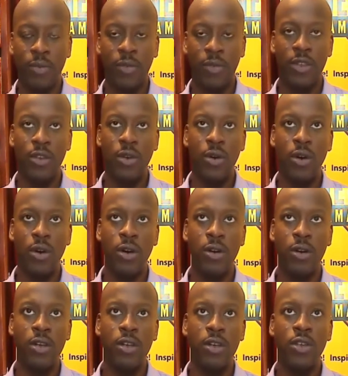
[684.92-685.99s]

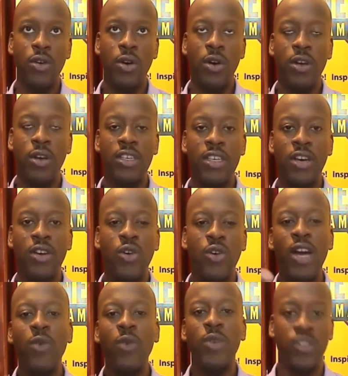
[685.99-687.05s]
You're good
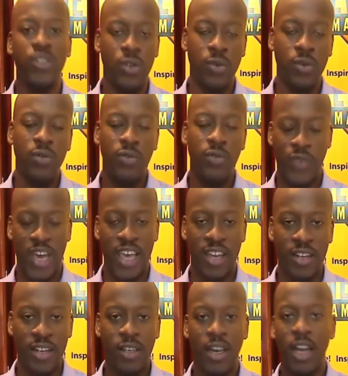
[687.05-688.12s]
at what you do,
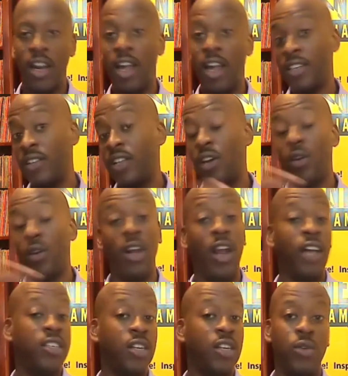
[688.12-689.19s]
fine. There are a
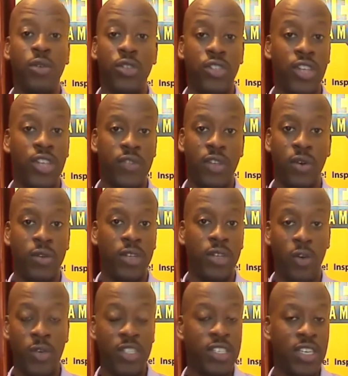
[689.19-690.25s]
lot of good chefs out there.
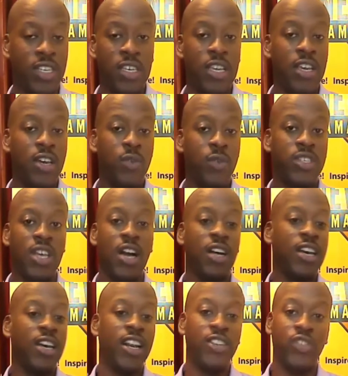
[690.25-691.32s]
We see all
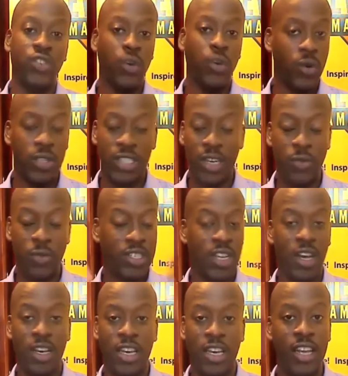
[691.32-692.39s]
kind of shows and we see
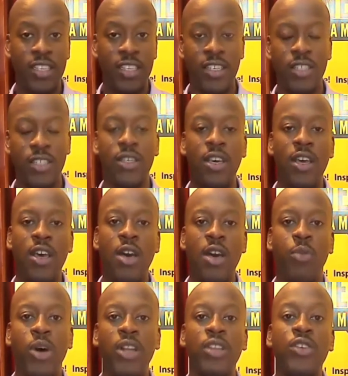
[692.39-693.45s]
all kind of things,
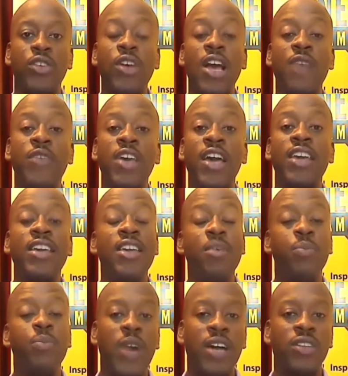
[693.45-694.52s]
but you're having an
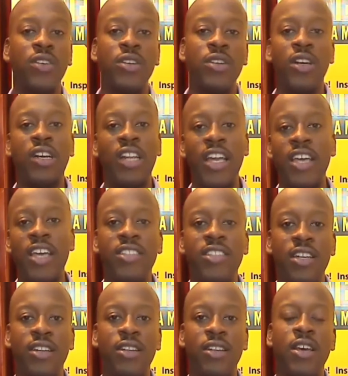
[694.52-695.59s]
impact on your
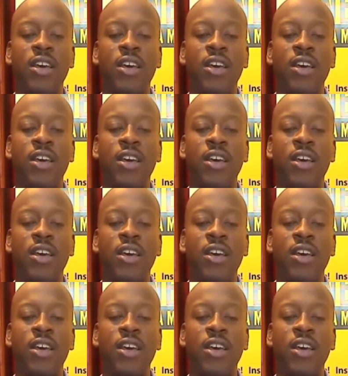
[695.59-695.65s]
clientele.